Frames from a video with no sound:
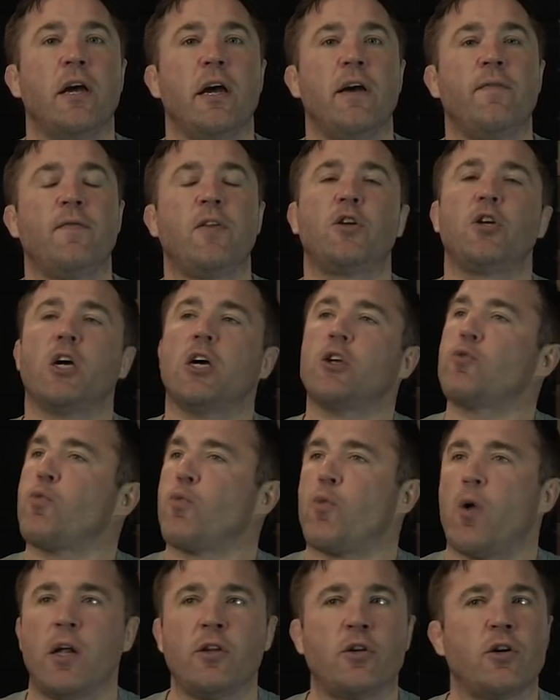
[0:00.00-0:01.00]
If the judge
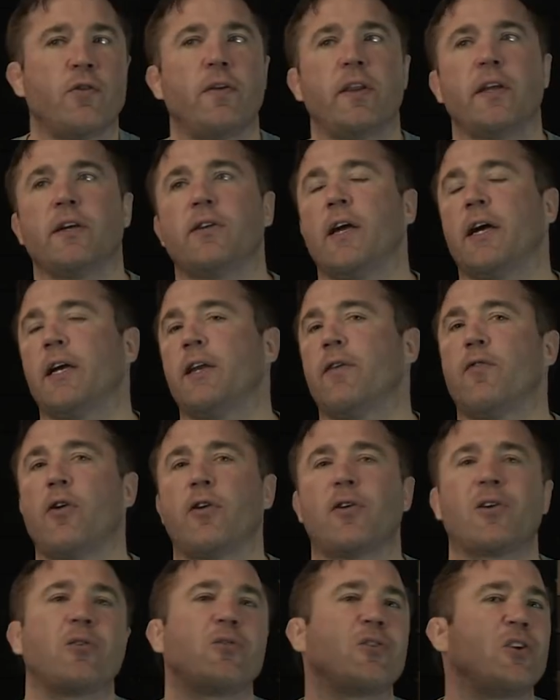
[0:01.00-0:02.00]
runs over to the executive
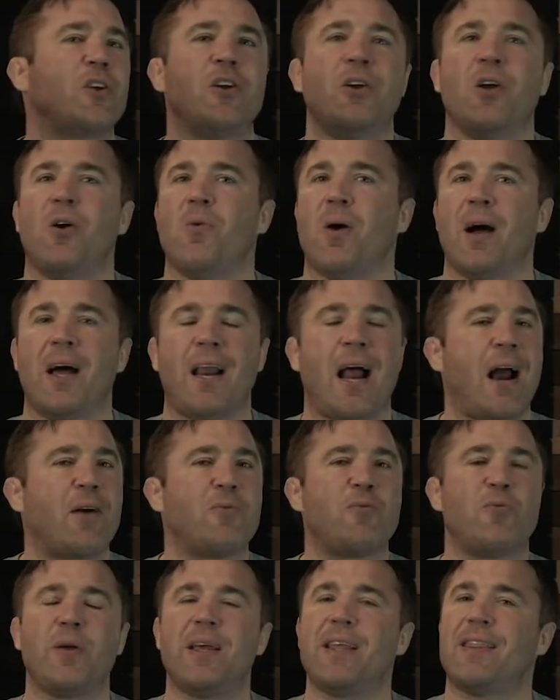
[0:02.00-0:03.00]
director and goes, you know what, I
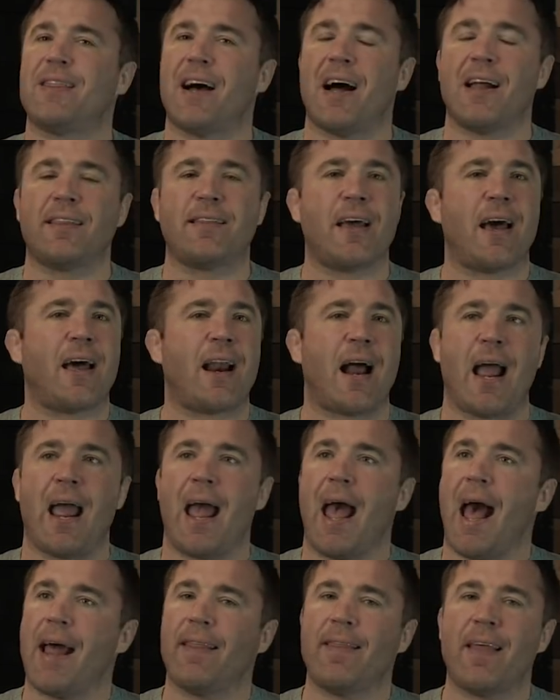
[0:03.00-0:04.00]
rethought that, I
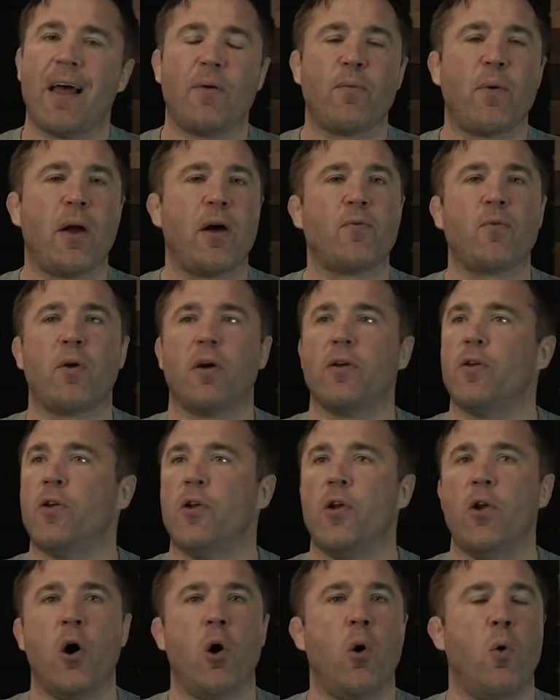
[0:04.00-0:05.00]
had that round run.
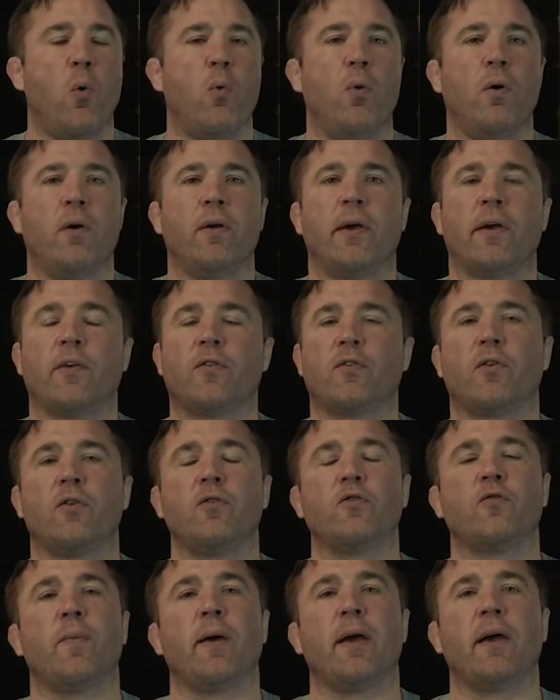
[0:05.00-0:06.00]
No,
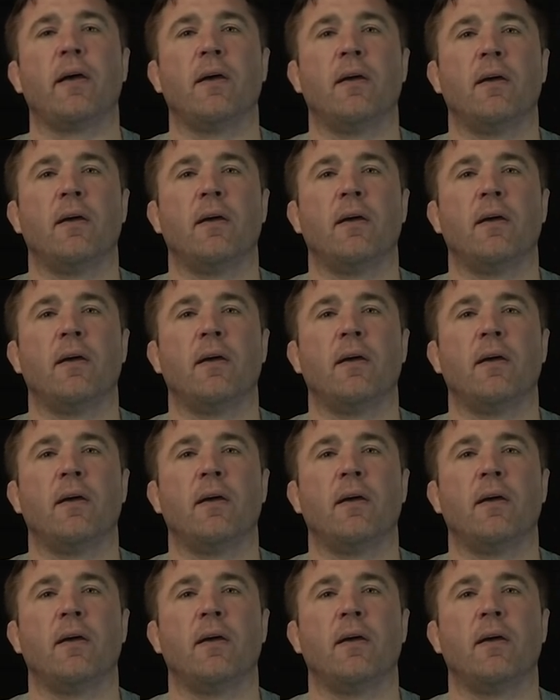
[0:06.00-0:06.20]
excuse me.